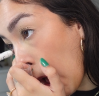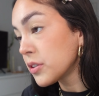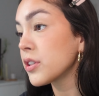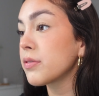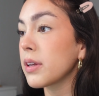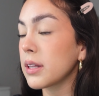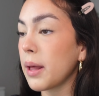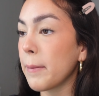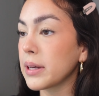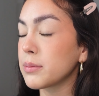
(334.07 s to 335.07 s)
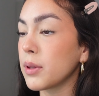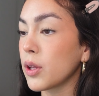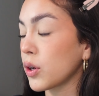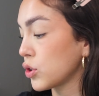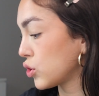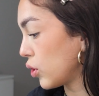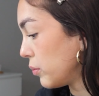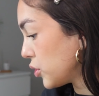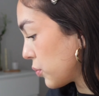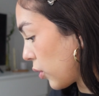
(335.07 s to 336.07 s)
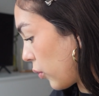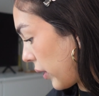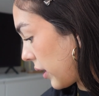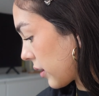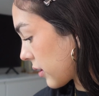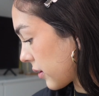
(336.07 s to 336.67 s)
Just feel like that makes me look so much more awake.